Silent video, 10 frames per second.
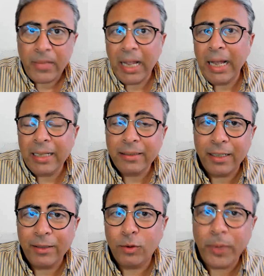and
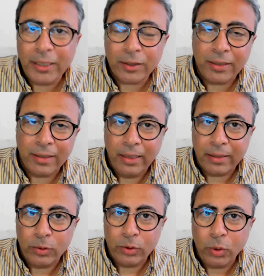randomized
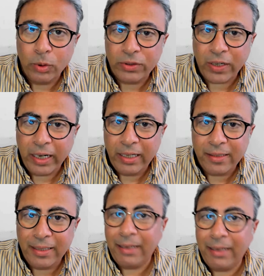controlled trials
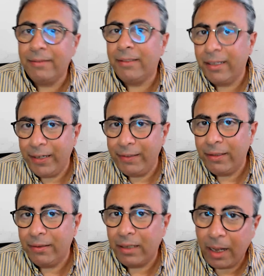in an
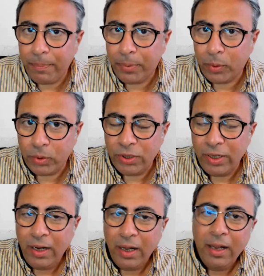integrated approach.
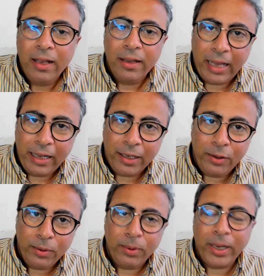Thank
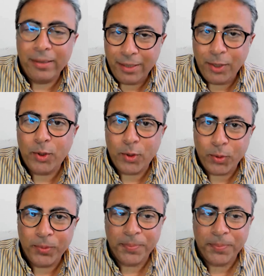you and see you soon.